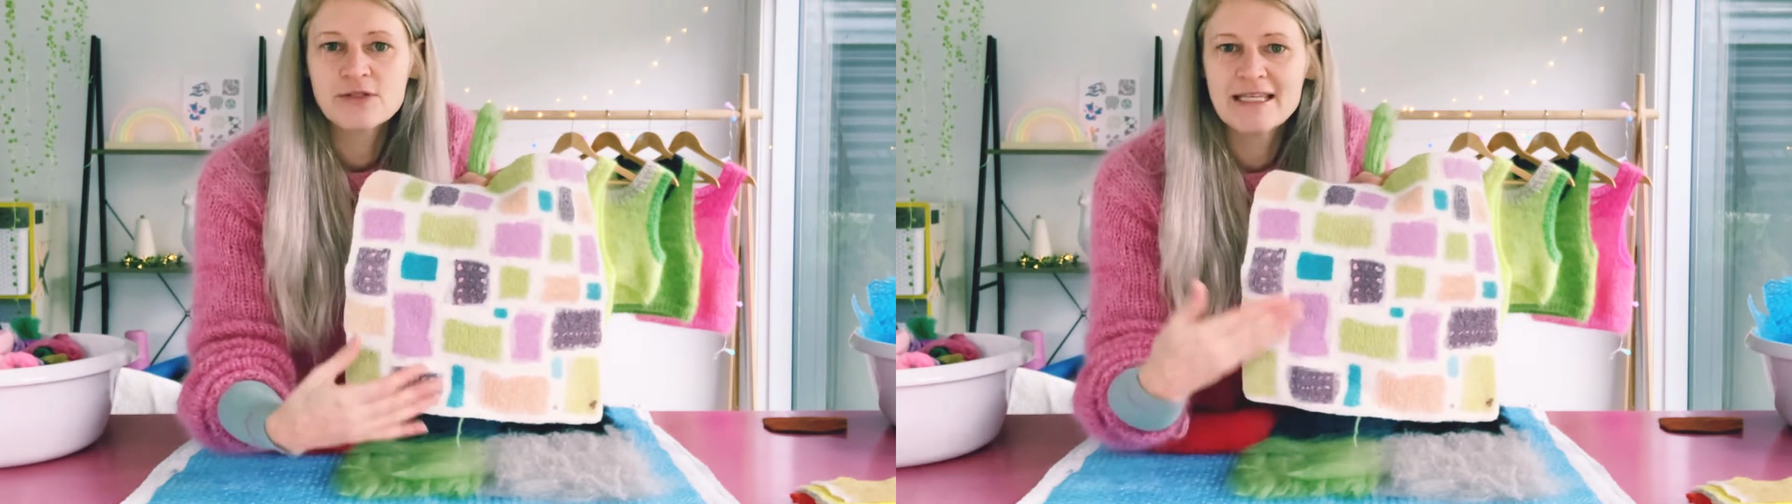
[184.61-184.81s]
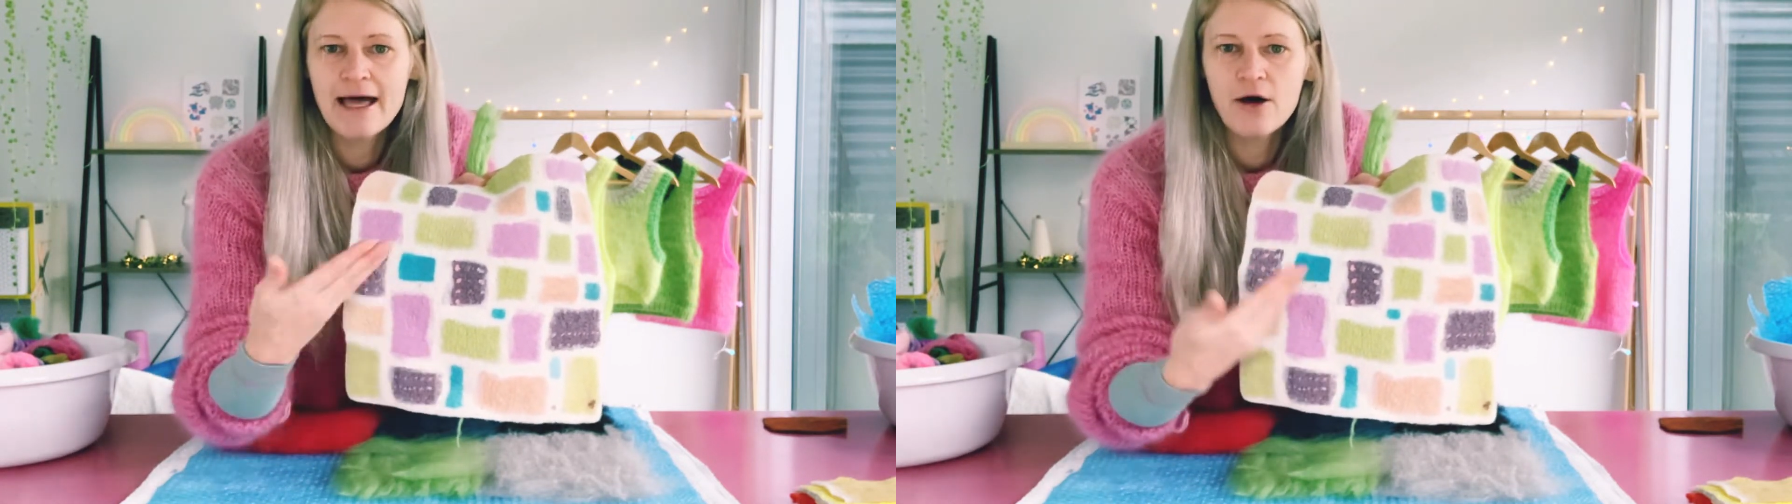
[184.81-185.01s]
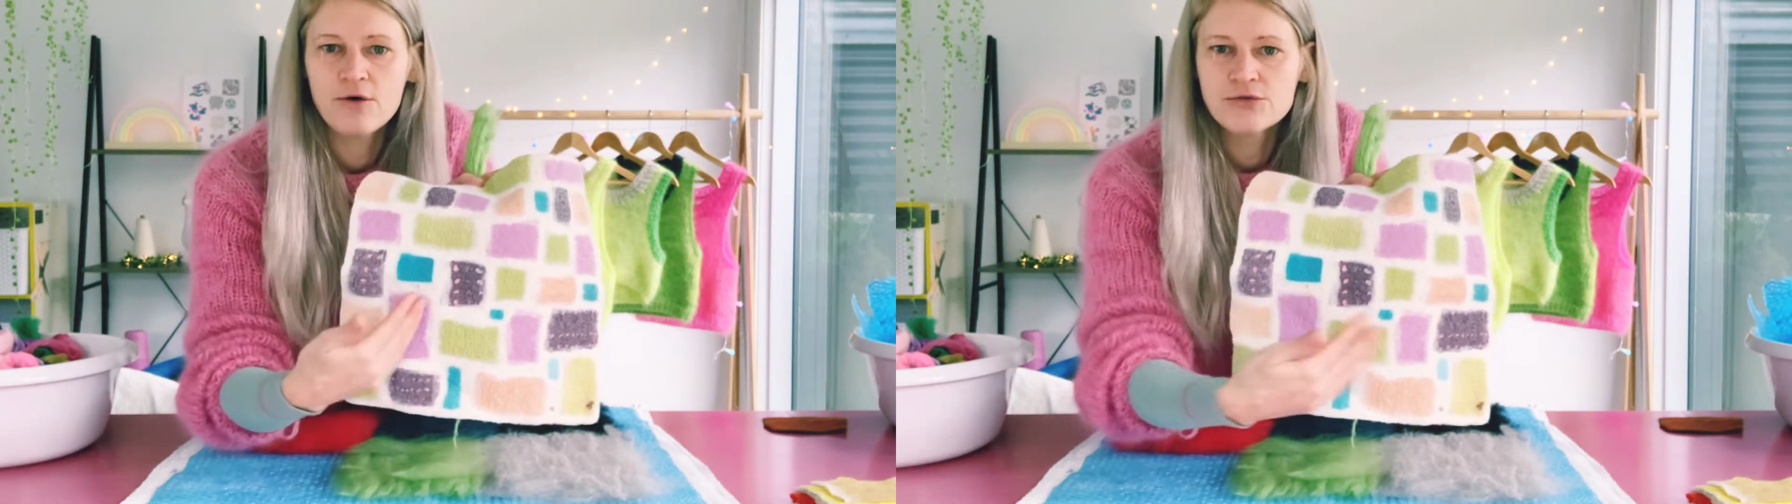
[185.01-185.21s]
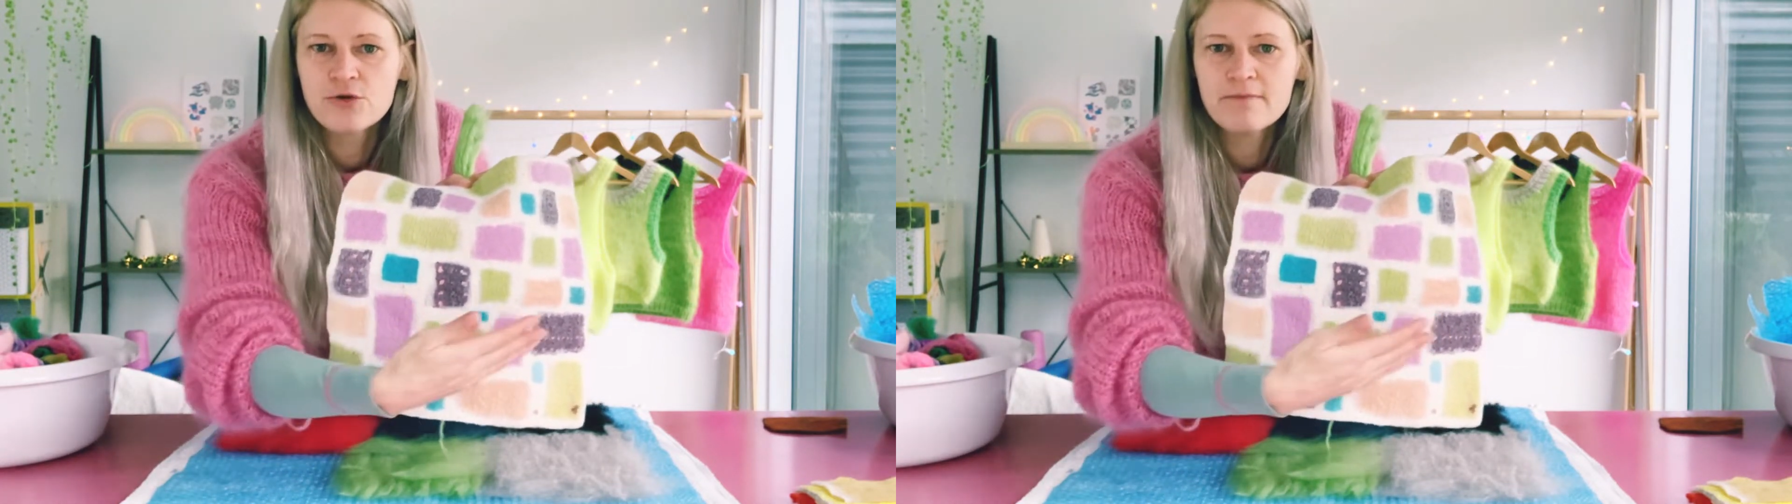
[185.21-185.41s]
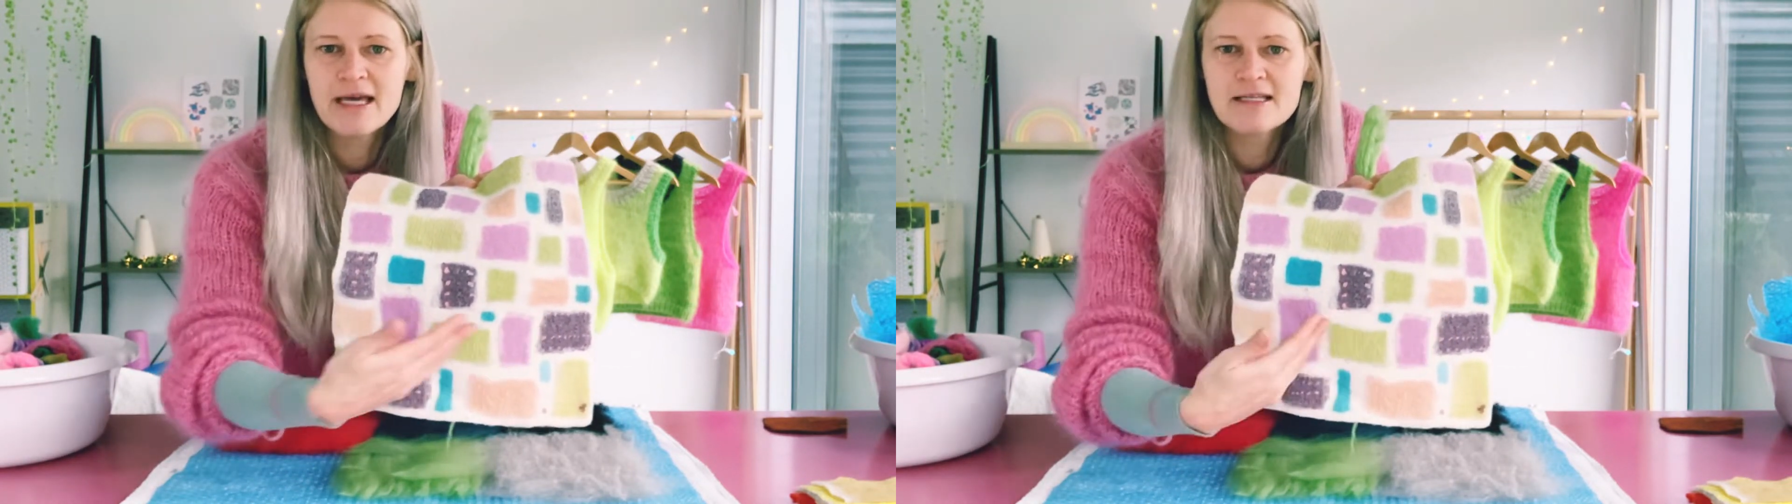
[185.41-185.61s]
and that also
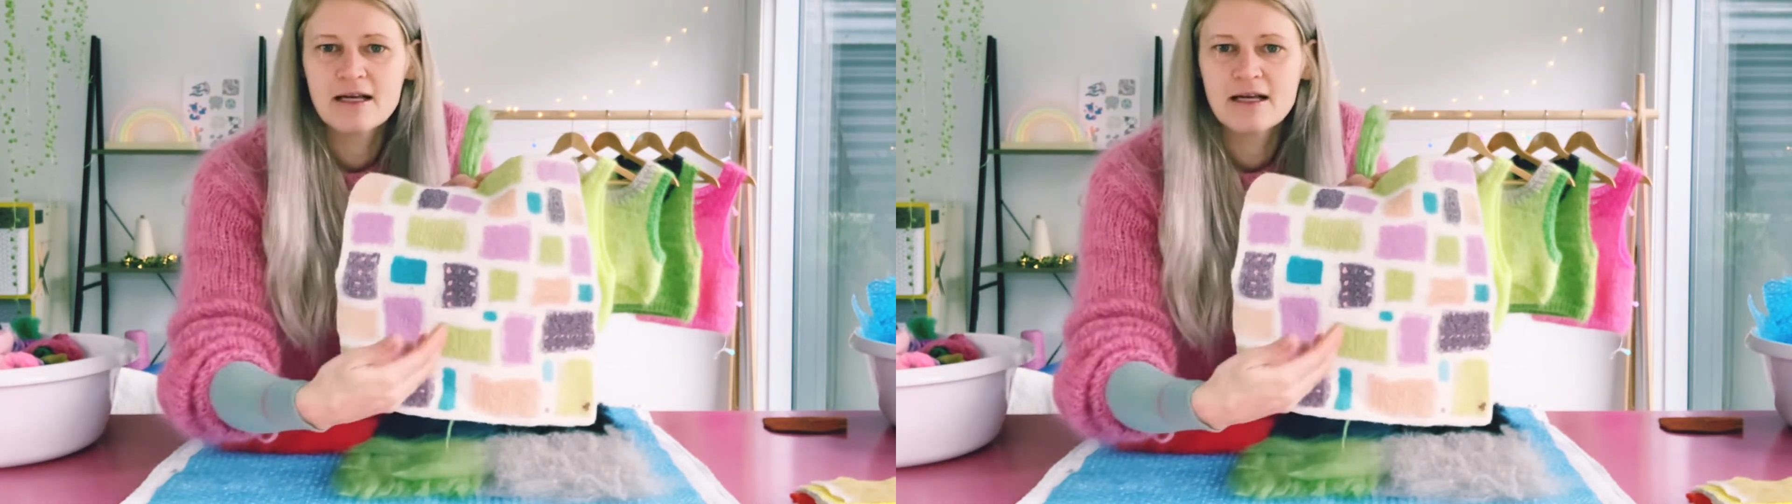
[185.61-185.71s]
makes a